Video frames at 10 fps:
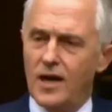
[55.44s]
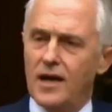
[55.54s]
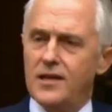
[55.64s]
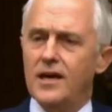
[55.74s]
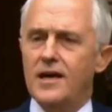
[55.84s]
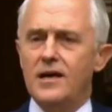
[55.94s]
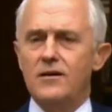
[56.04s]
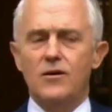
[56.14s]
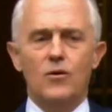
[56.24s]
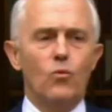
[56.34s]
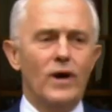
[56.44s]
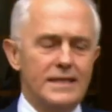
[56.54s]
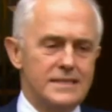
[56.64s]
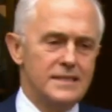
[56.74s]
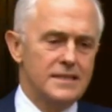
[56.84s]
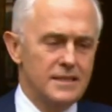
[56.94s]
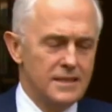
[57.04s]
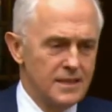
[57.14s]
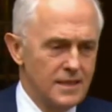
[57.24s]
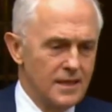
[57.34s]
I now await
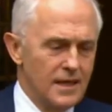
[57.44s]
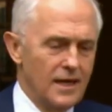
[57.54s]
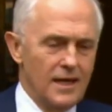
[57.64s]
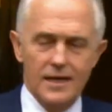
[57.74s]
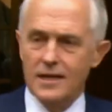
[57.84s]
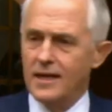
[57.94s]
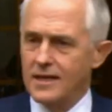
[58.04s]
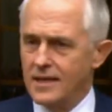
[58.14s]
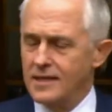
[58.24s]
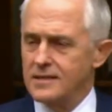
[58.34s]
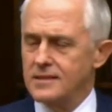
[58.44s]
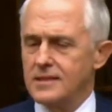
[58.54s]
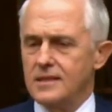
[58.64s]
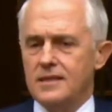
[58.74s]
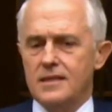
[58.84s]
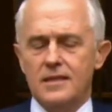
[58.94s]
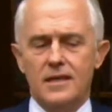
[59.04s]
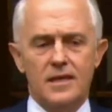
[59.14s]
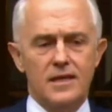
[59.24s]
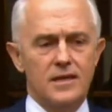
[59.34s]
a letter
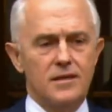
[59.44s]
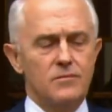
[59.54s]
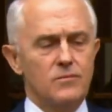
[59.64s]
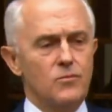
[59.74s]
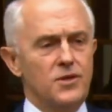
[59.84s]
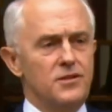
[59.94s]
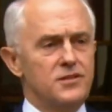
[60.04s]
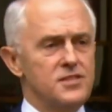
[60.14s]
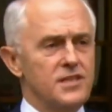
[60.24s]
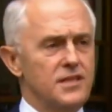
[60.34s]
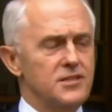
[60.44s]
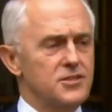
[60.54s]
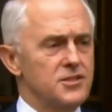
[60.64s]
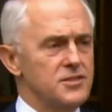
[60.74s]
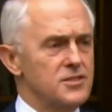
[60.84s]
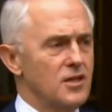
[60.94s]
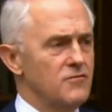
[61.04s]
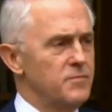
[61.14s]
uh, with the signatures of a